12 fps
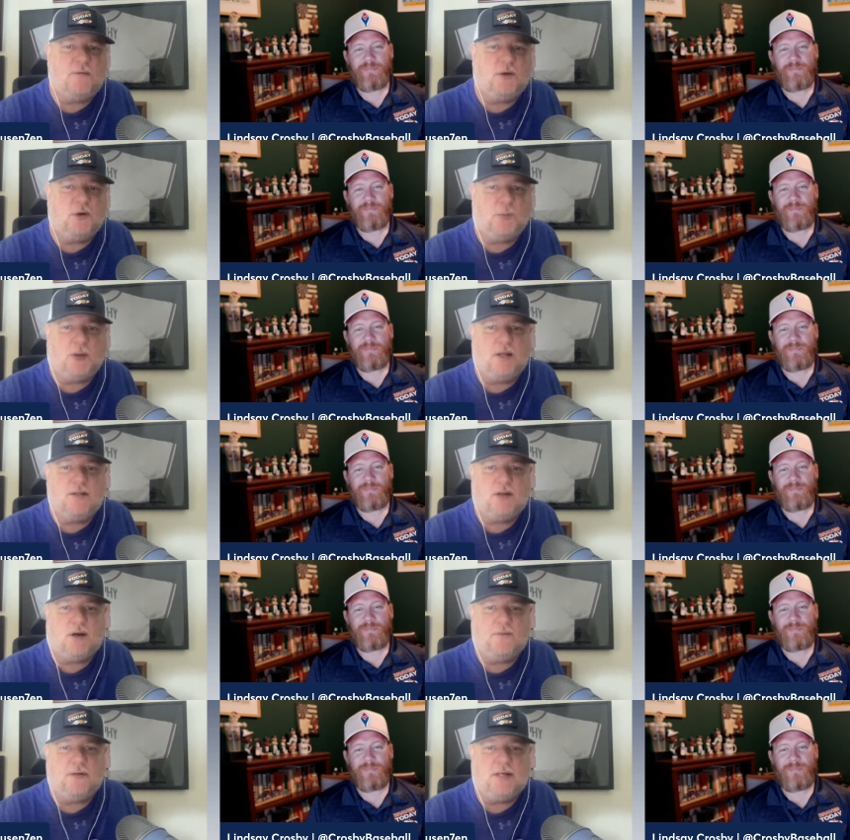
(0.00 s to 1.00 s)
Speaker 1: Go to
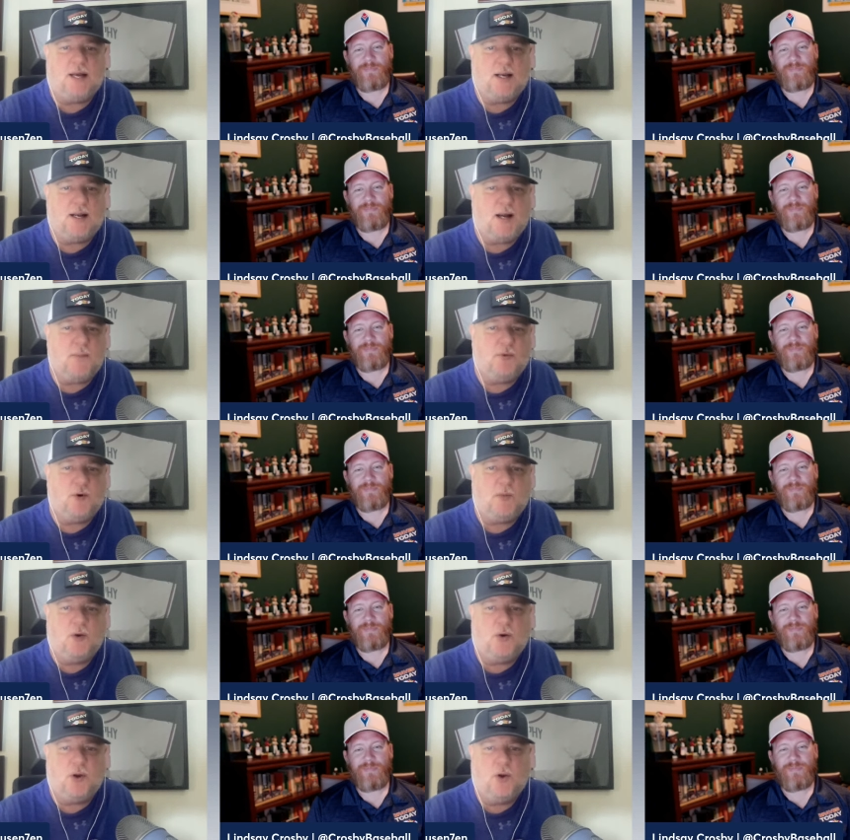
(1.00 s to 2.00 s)
plainscoffee.com,
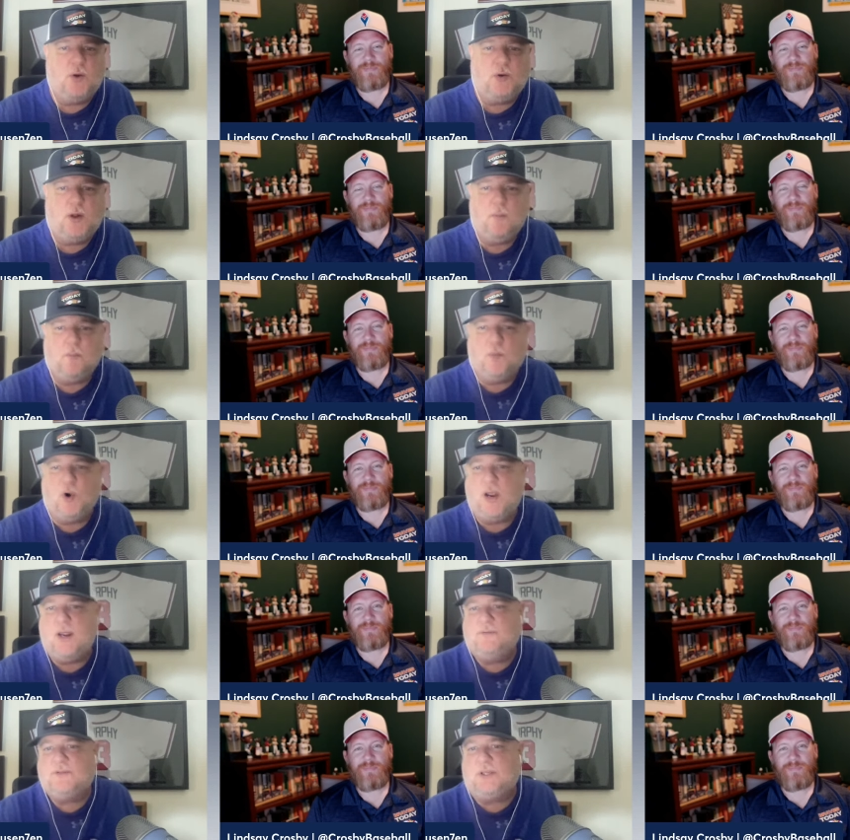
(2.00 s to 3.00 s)
promo code
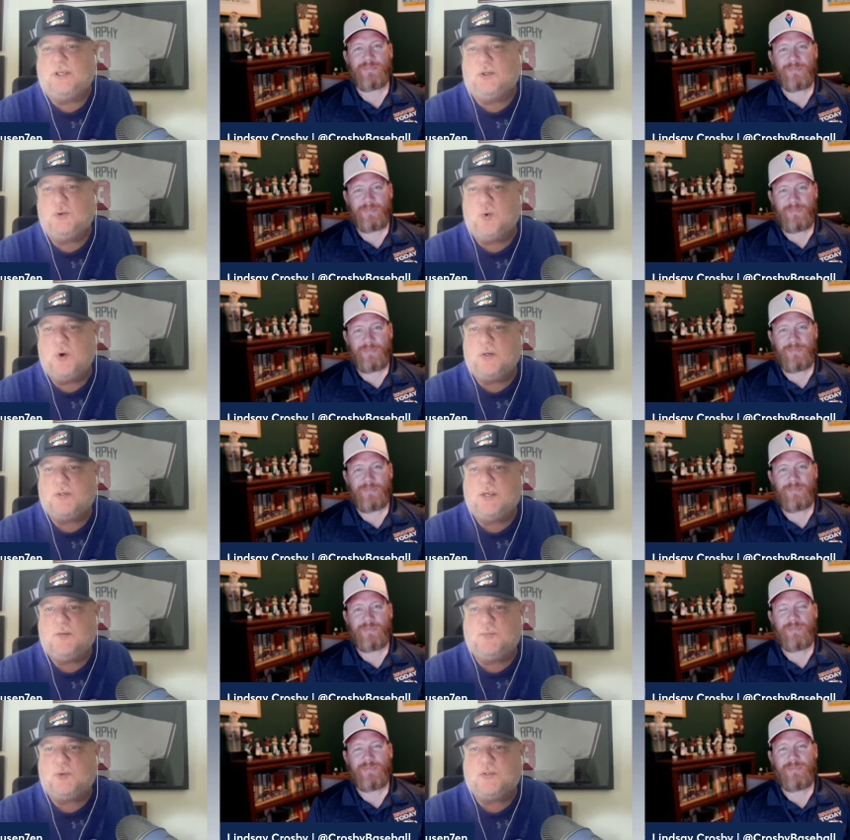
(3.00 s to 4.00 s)
BRAVES. Get your
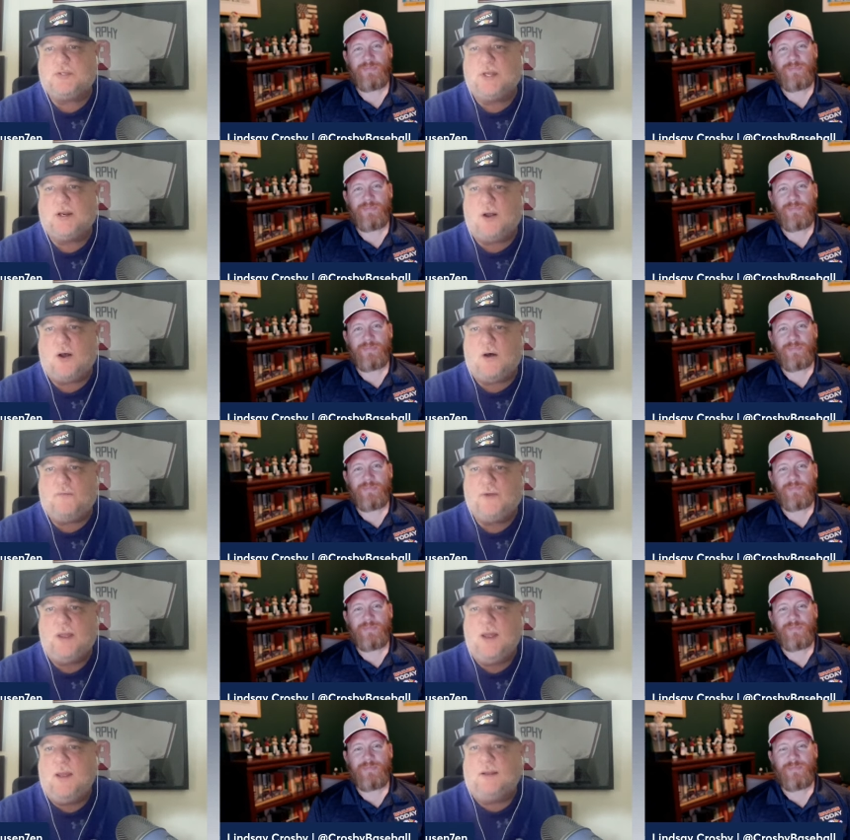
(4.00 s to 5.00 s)
10% off.
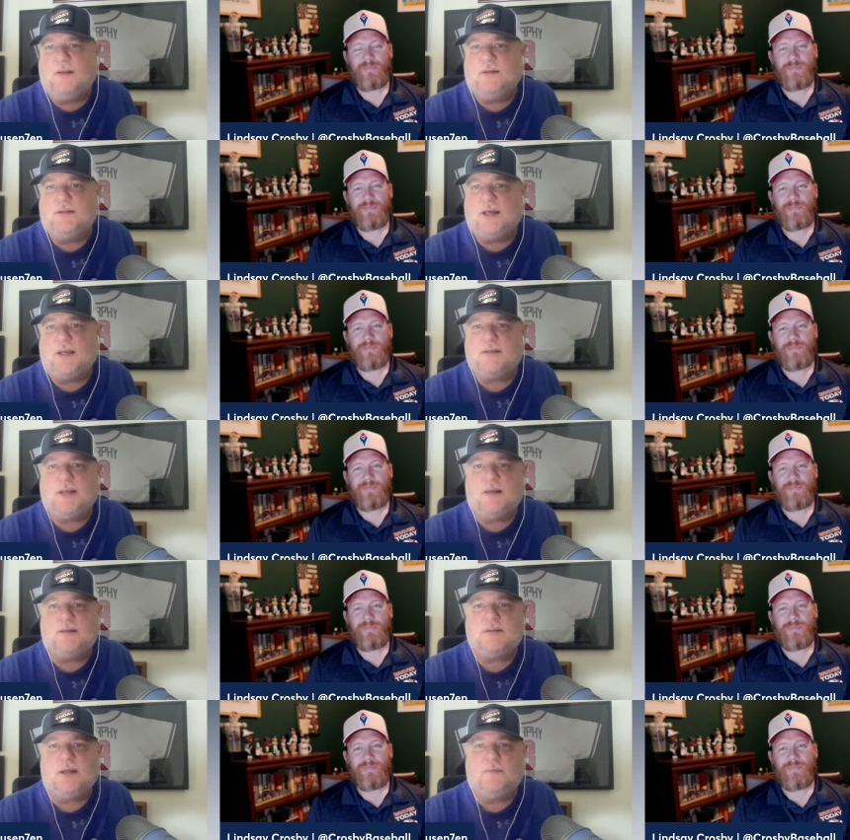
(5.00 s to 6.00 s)
Lindsay's got a ton of
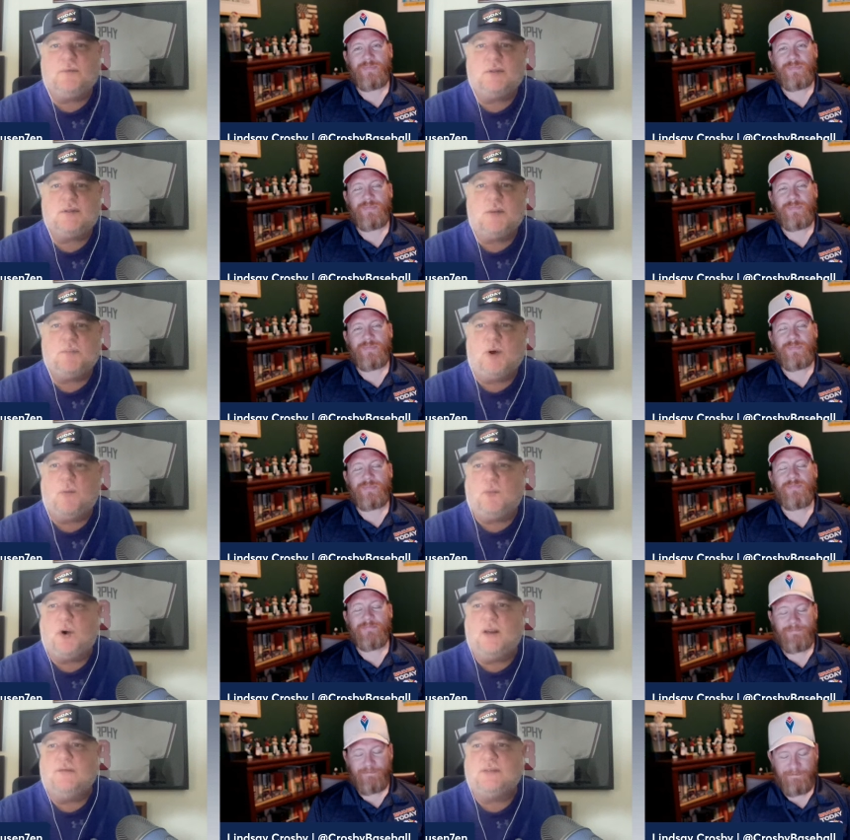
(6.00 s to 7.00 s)
stuff that's up on
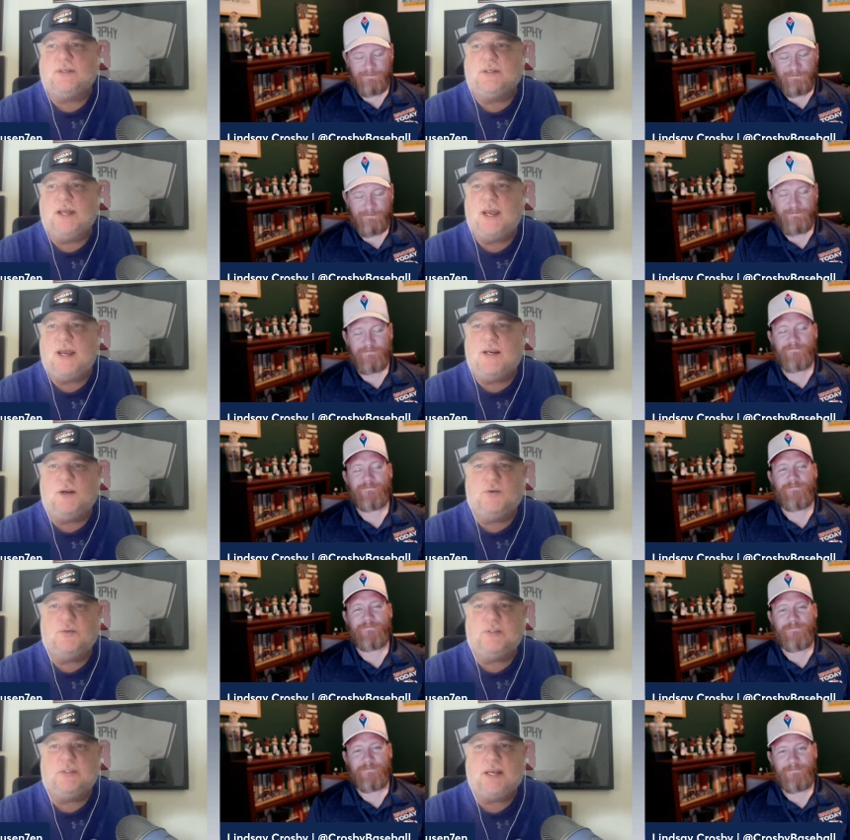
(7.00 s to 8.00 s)
Braves today. Go
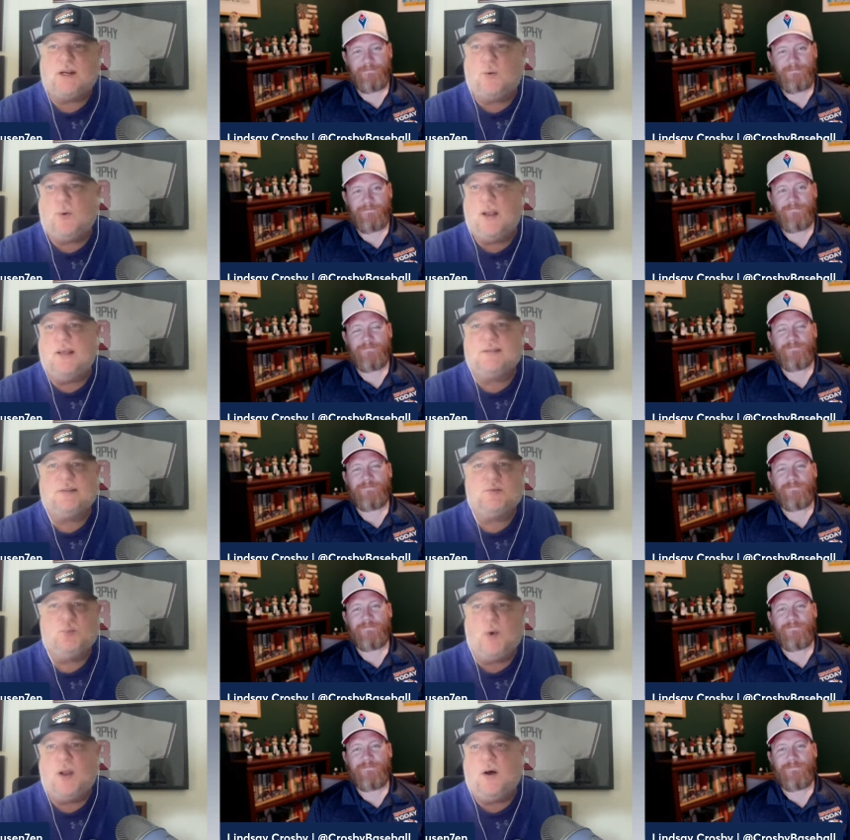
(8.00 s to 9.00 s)
see takeaways as
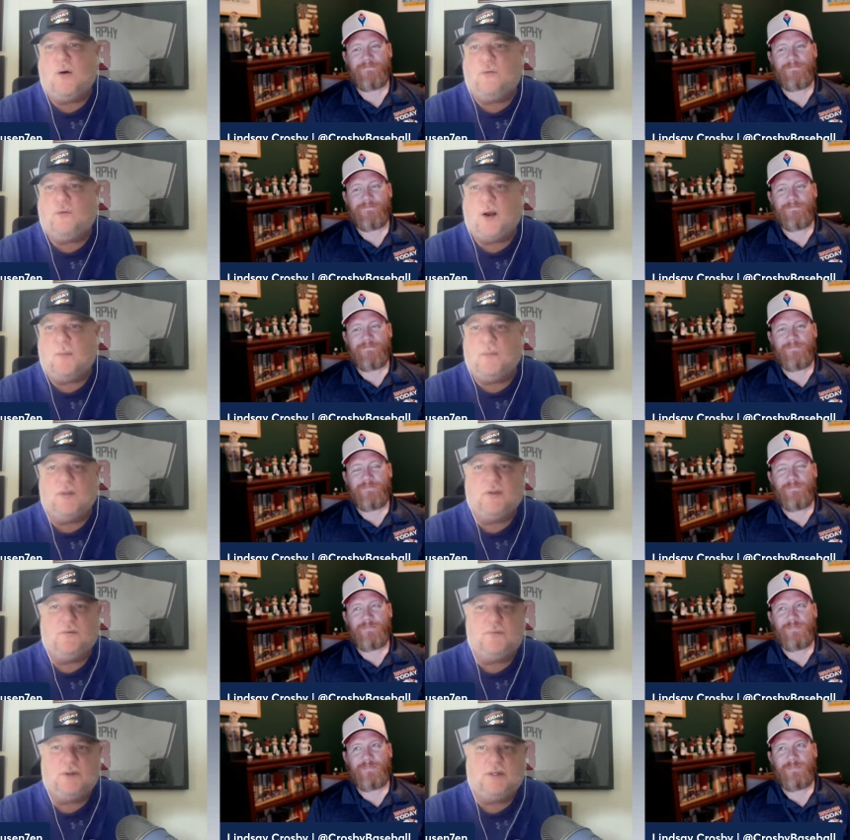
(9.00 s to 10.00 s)
well from the
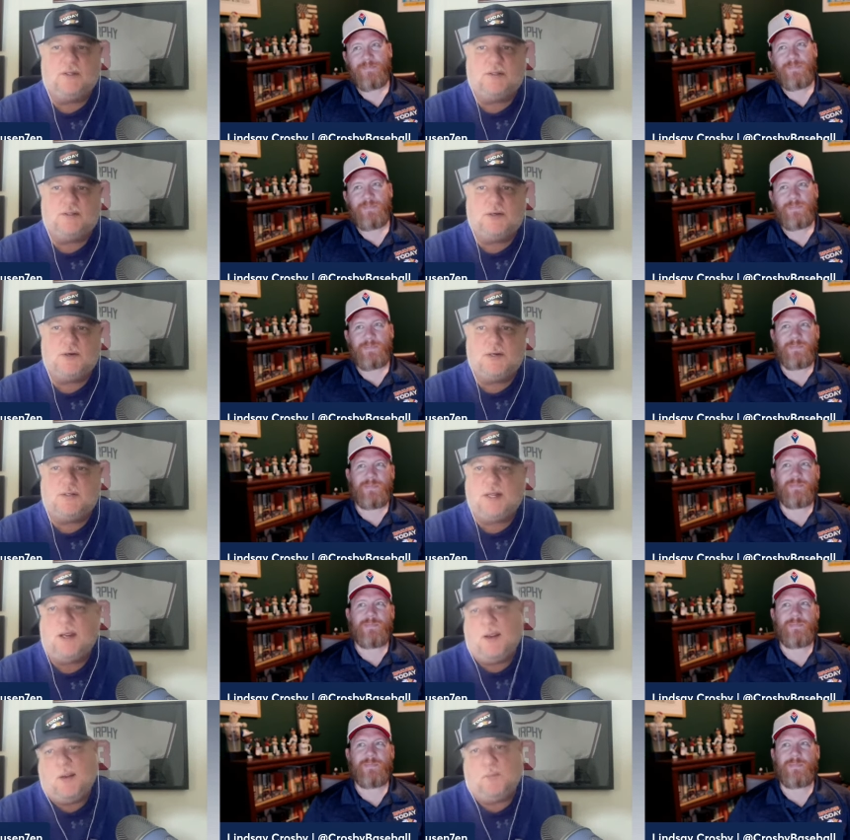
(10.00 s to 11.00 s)
Philly series.
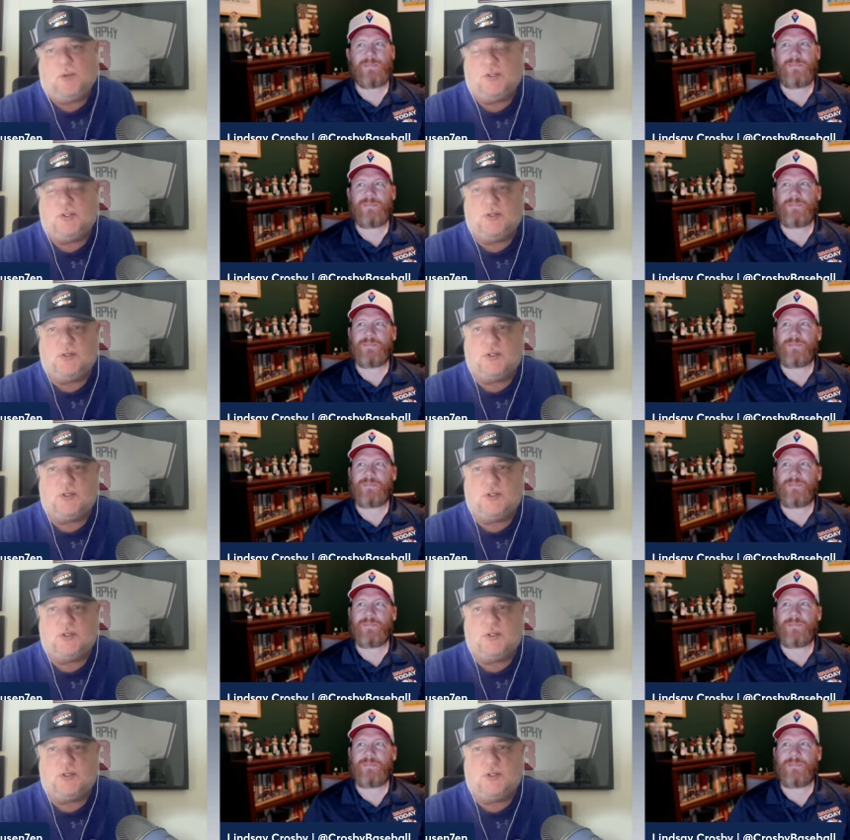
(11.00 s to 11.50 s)
Plus, you can